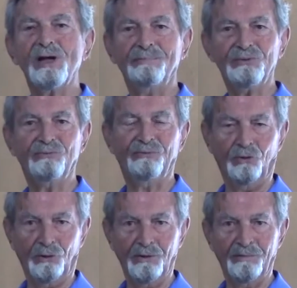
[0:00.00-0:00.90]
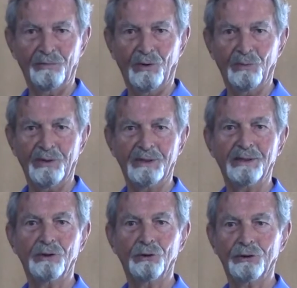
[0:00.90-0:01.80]
chapter 4 where
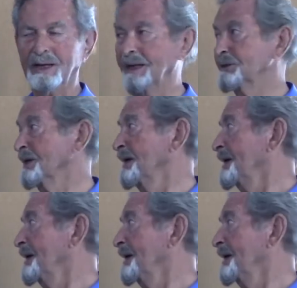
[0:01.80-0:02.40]
we look at